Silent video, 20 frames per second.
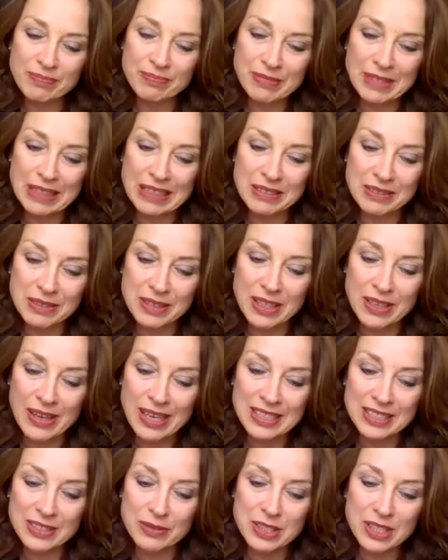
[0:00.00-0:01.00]
And you know,
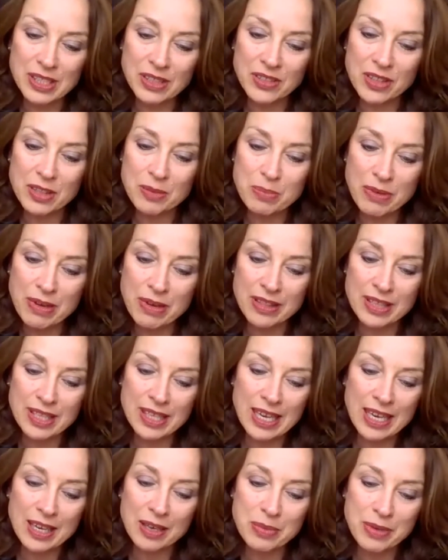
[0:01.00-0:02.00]
as a result of the
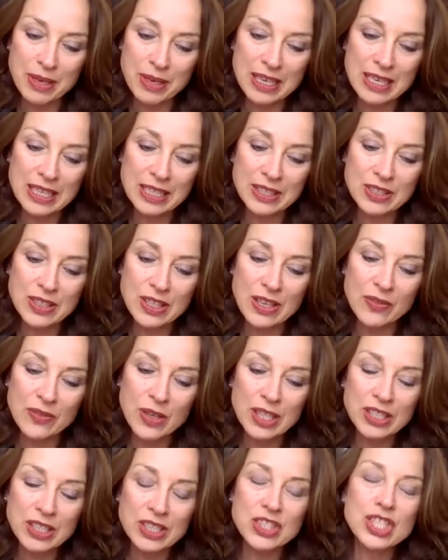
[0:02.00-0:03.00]
outbreak, have you
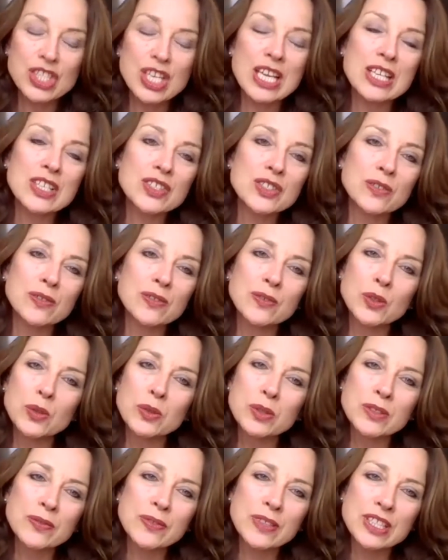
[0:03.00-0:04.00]
had to change your
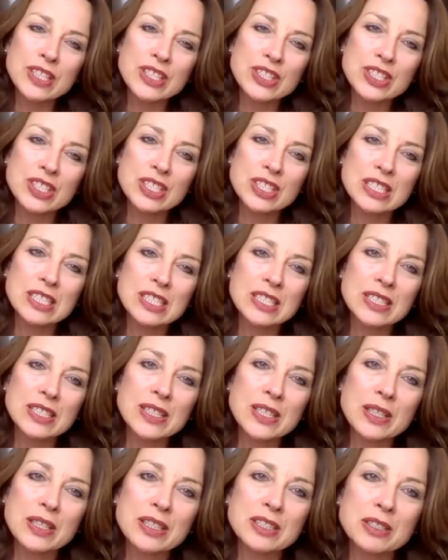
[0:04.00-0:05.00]
forward features? You
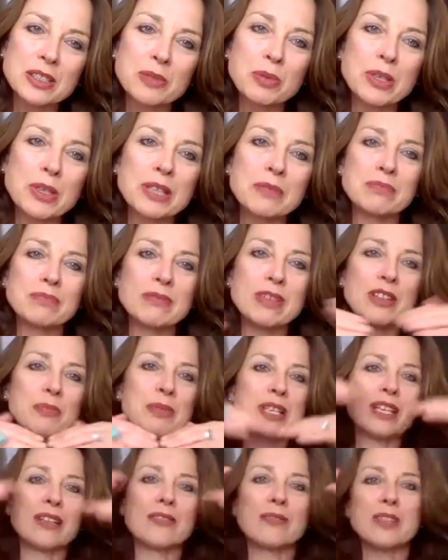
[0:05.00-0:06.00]
know, because you probably at the
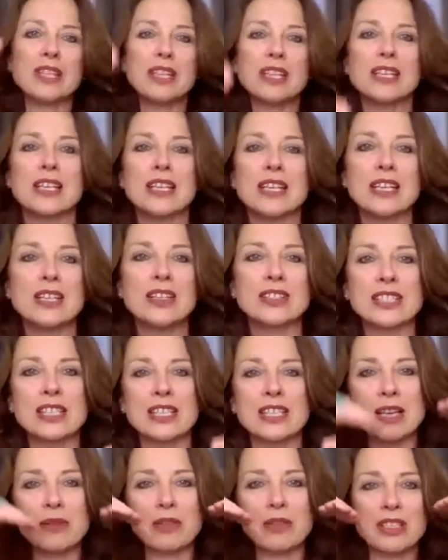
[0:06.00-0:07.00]
beginning of the year you said,
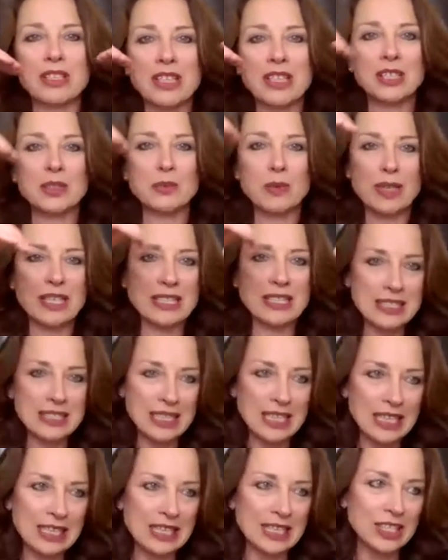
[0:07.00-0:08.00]
okay, we're going to do X, Y, and
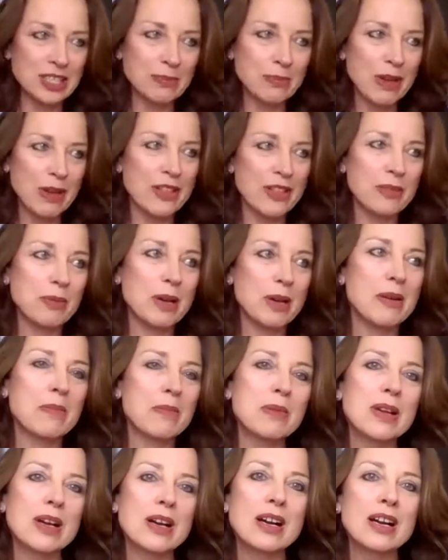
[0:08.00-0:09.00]
Z each month, blah blah
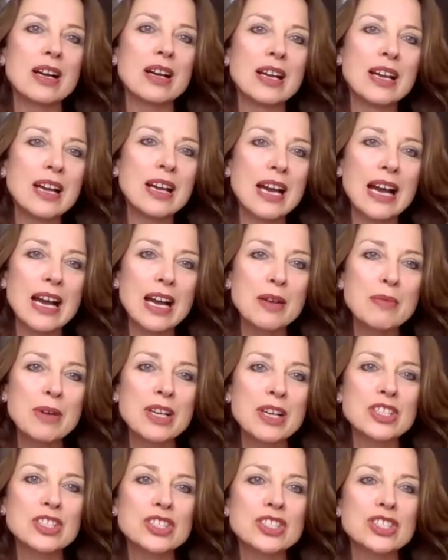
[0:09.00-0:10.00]
blah. How
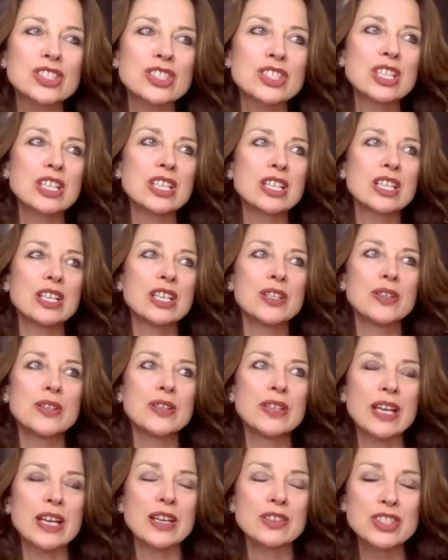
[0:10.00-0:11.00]
much are you
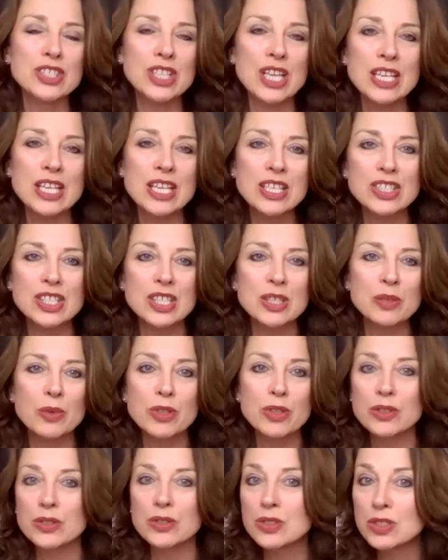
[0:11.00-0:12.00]
now changing
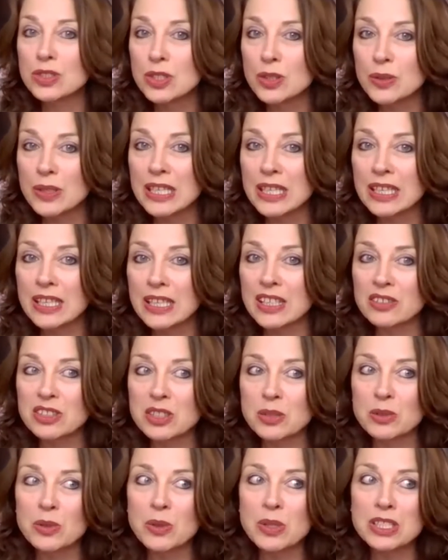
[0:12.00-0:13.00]
what you're doing? And I also
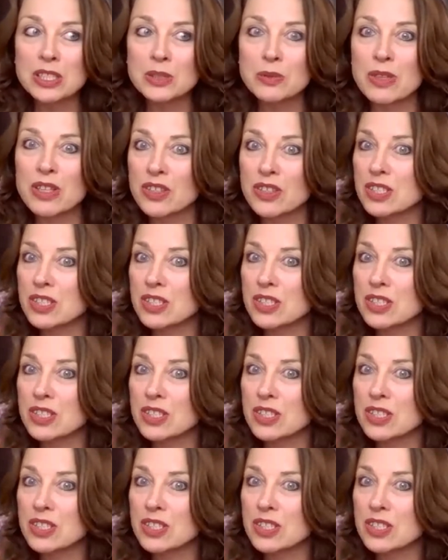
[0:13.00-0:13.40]
want to ask whether you're